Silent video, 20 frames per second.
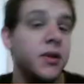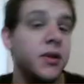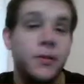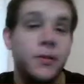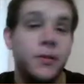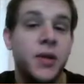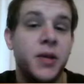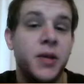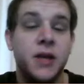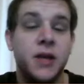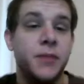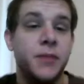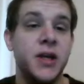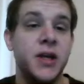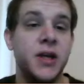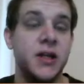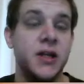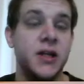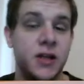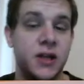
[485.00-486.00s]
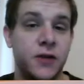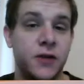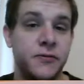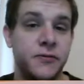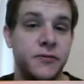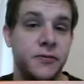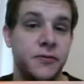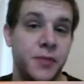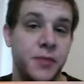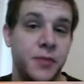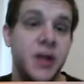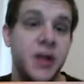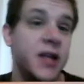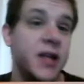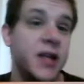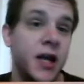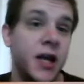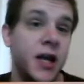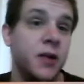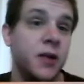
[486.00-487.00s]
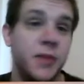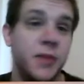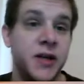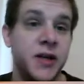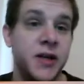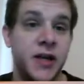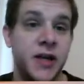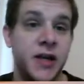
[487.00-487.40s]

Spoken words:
P in itself, p to the l and p to the